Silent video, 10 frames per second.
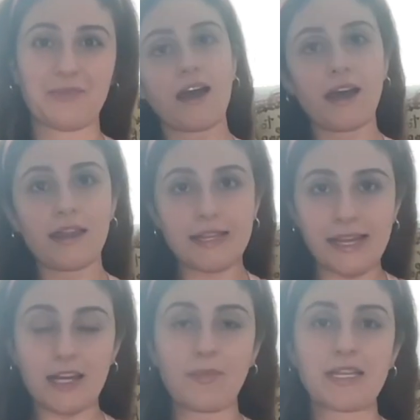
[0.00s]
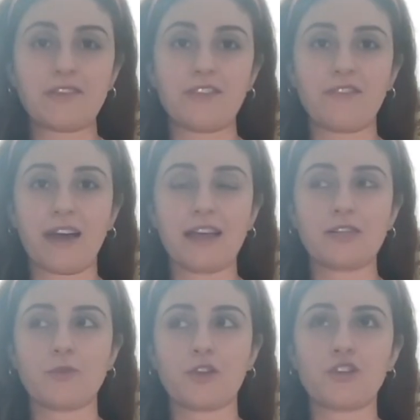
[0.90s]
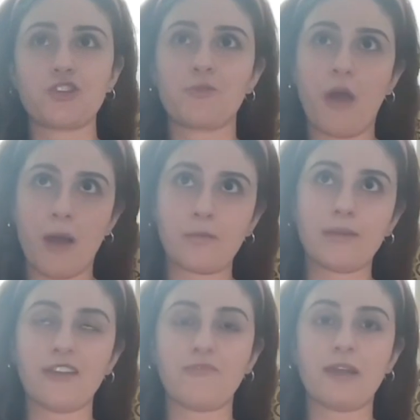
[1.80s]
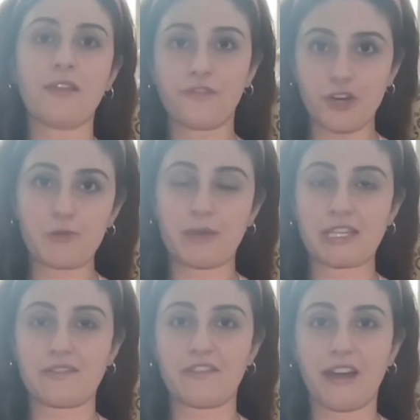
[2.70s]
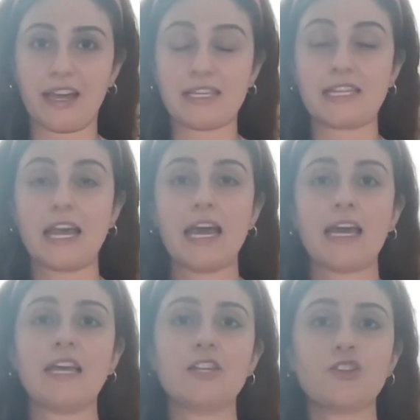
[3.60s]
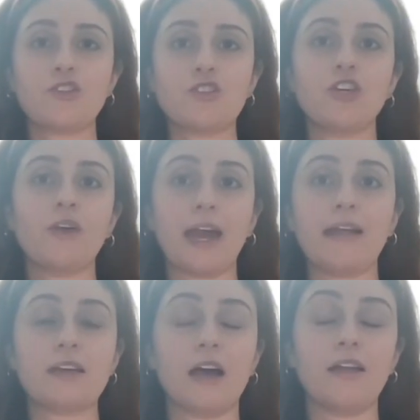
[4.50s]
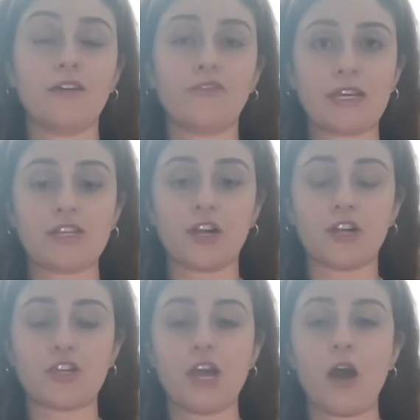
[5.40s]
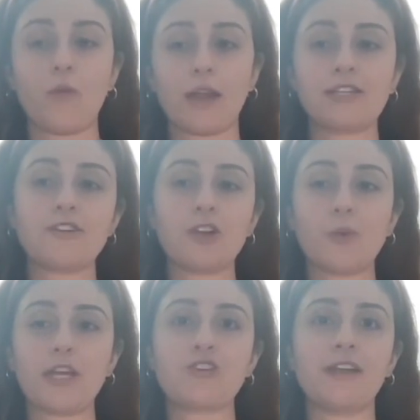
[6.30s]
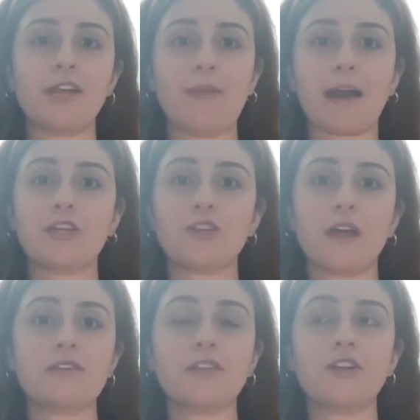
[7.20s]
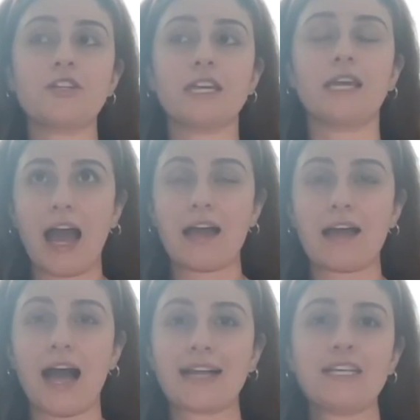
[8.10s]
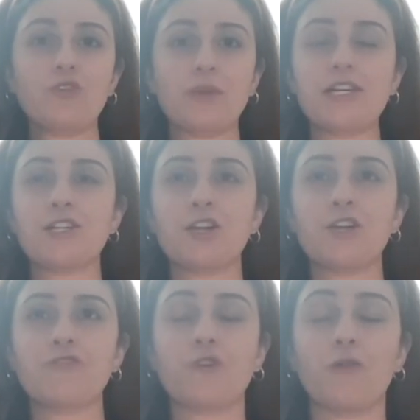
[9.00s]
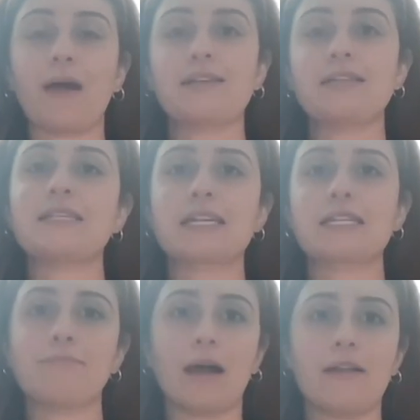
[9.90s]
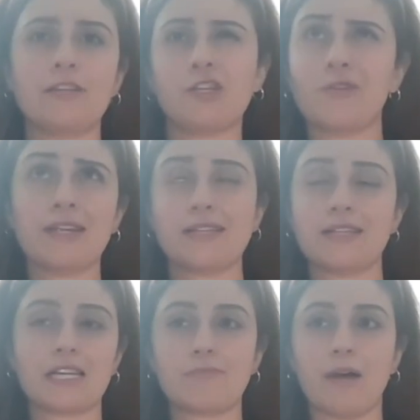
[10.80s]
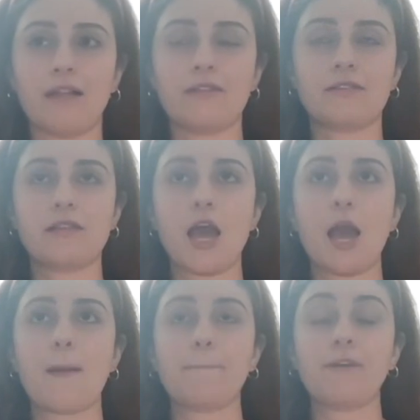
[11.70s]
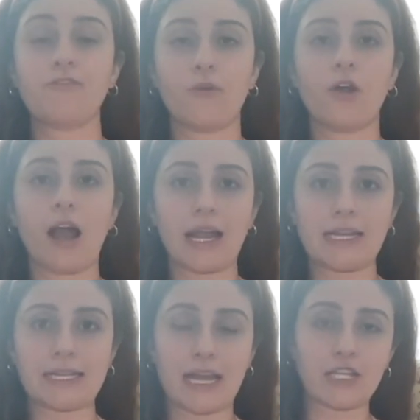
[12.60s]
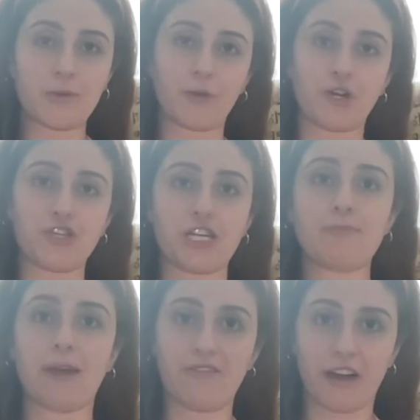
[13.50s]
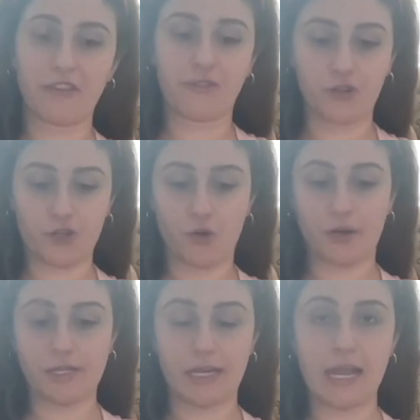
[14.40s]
The second piece of advice, which should probably have been the first piece of advice, is to do a ton of research. When I started waist training back in 2013, I did research for about 6 months, 3 to 6 months, before I decided to purchase my very first corset.